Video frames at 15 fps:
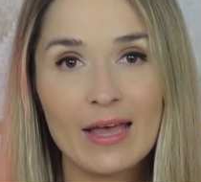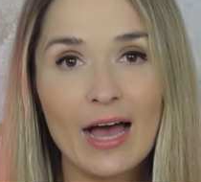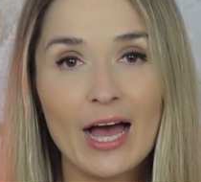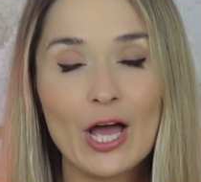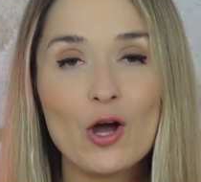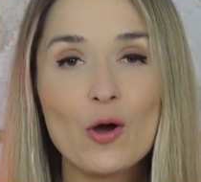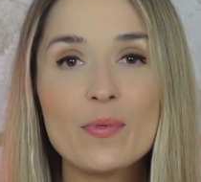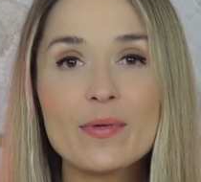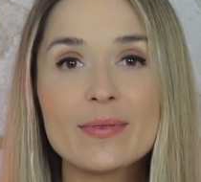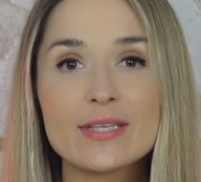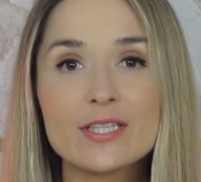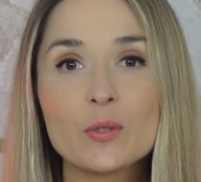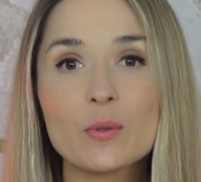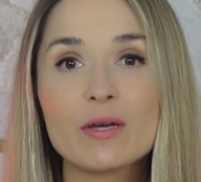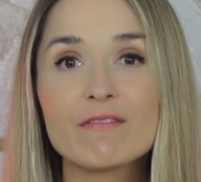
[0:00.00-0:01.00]
I hope that
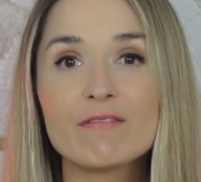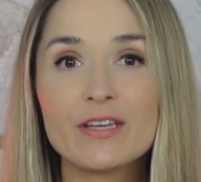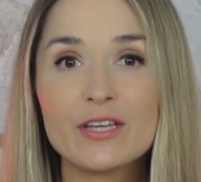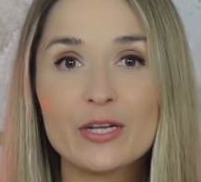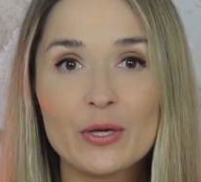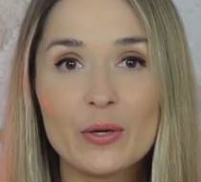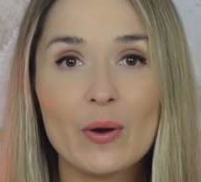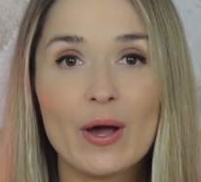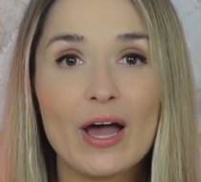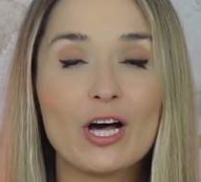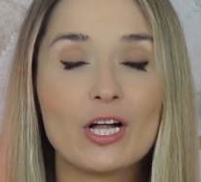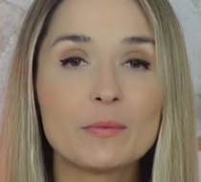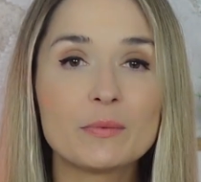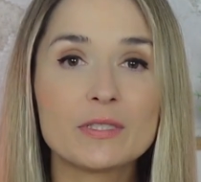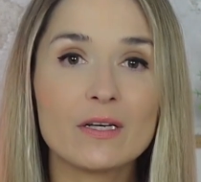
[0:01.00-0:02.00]
this quick video
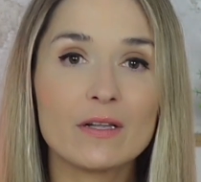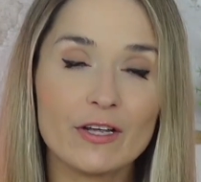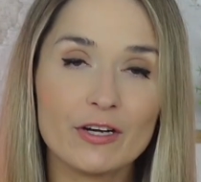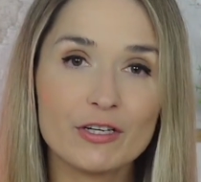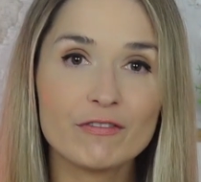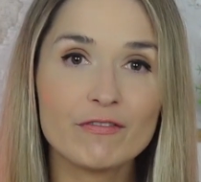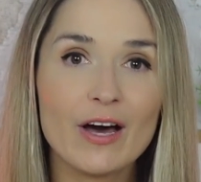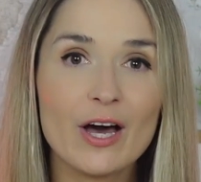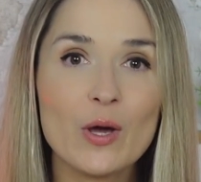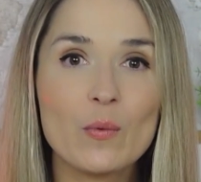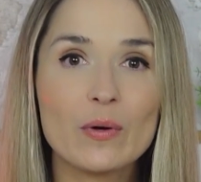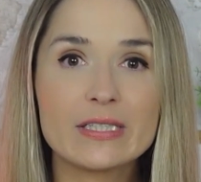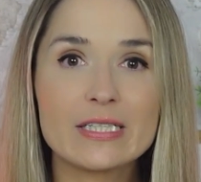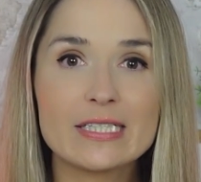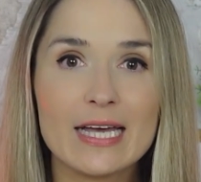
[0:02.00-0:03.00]
helped clarify
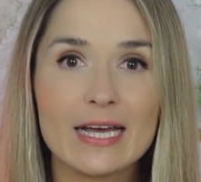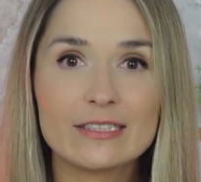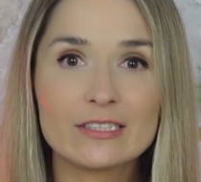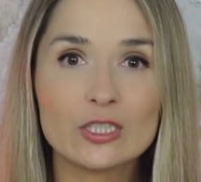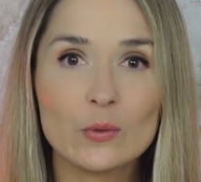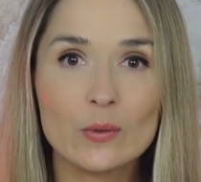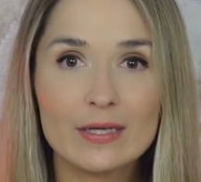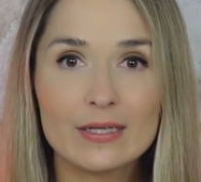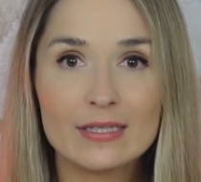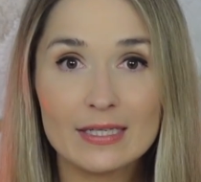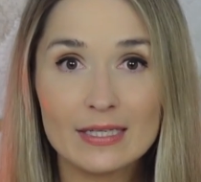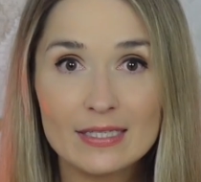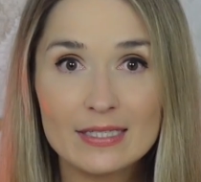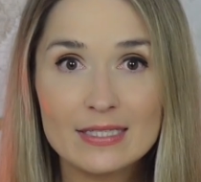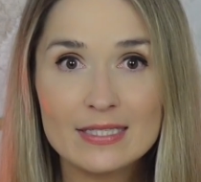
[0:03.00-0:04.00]
what a tax credit
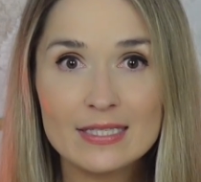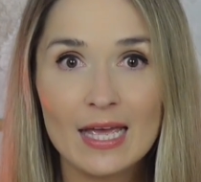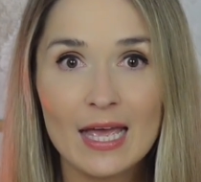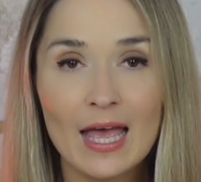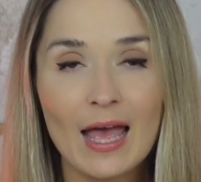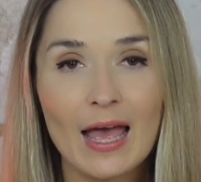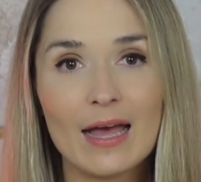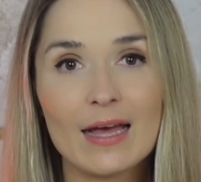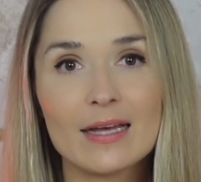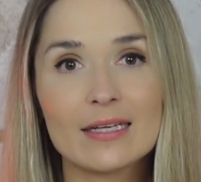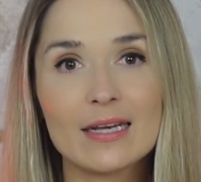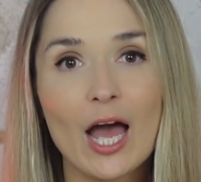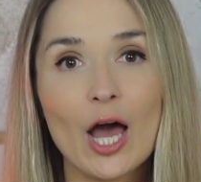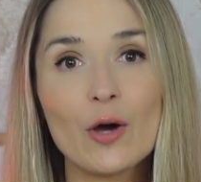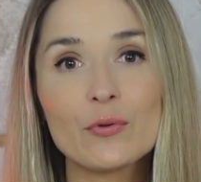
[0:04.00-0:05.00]
is and
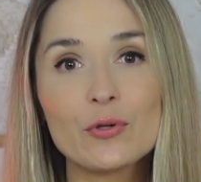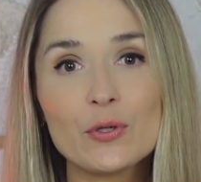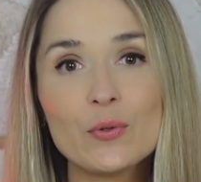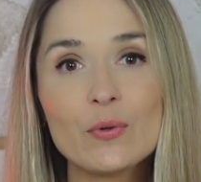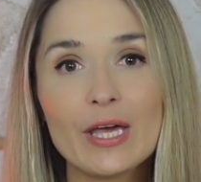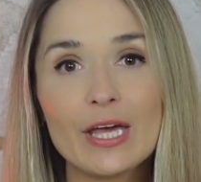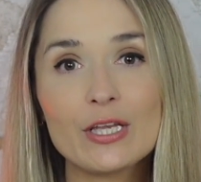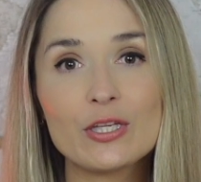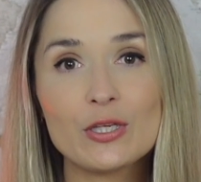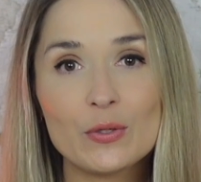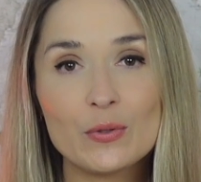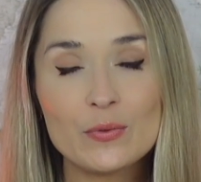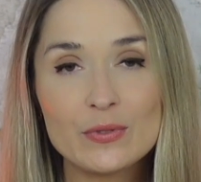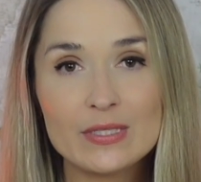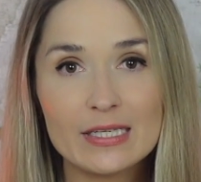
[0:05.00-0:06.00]
how you can
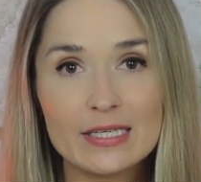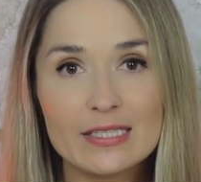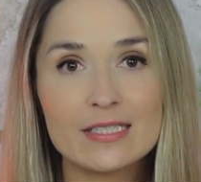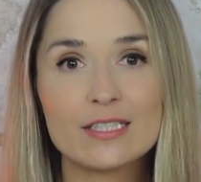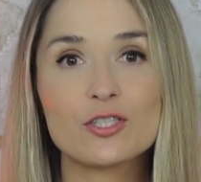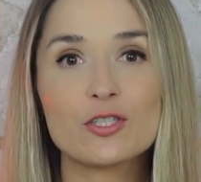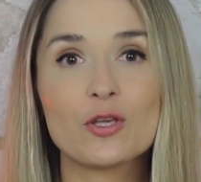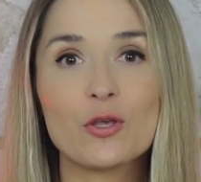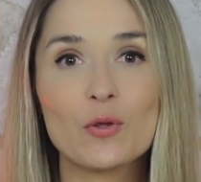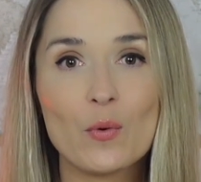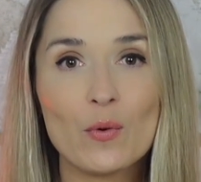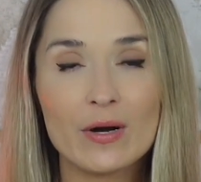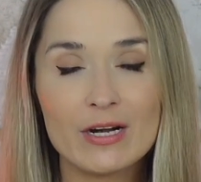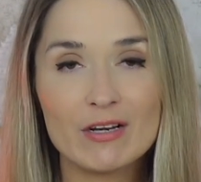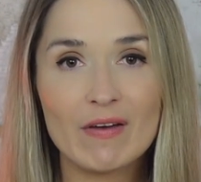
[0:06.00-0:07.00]
use it to
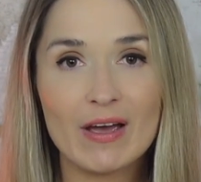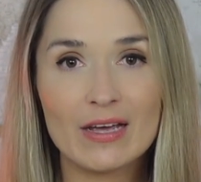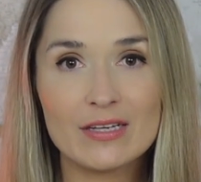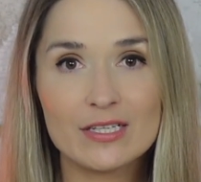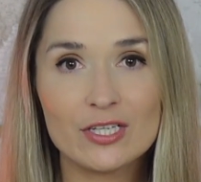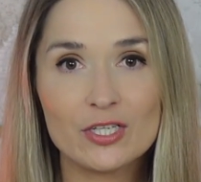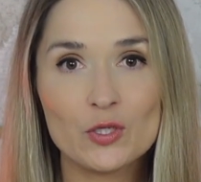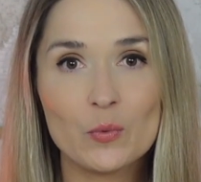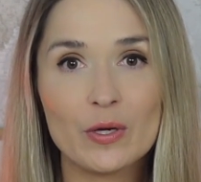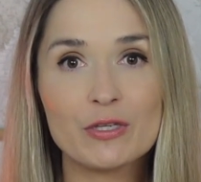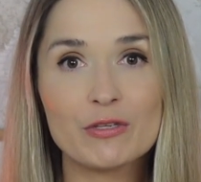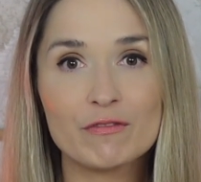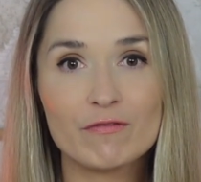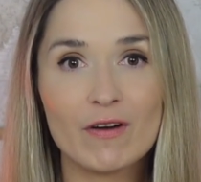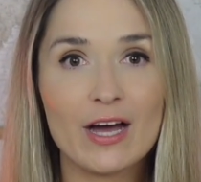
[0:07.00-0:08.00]
your advantage when
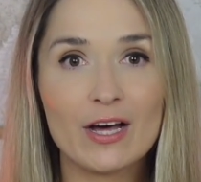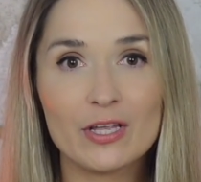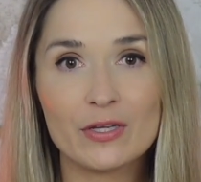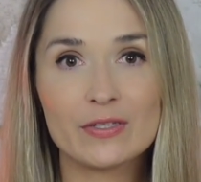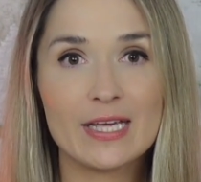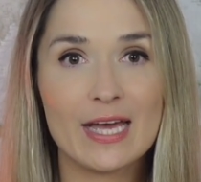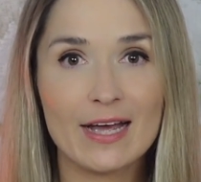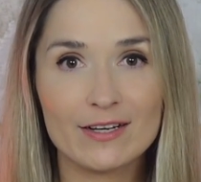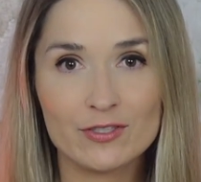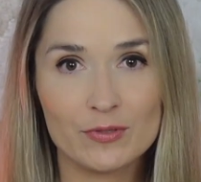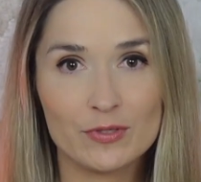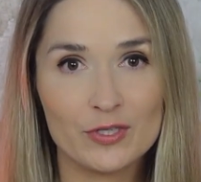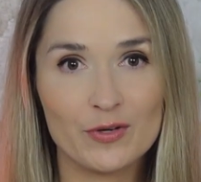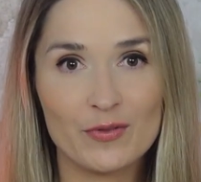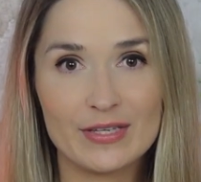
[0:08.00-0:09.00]
you file your tax
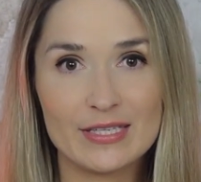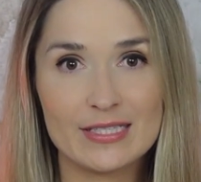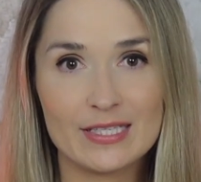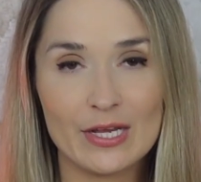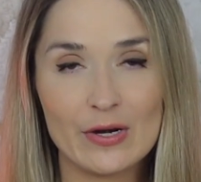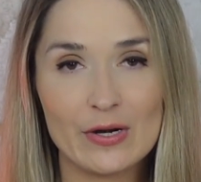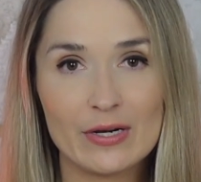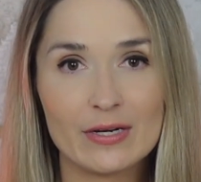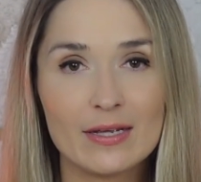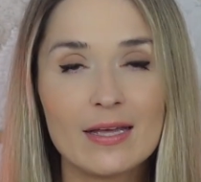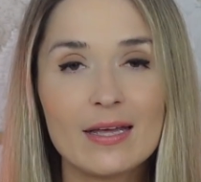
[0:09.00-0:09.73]
return this year.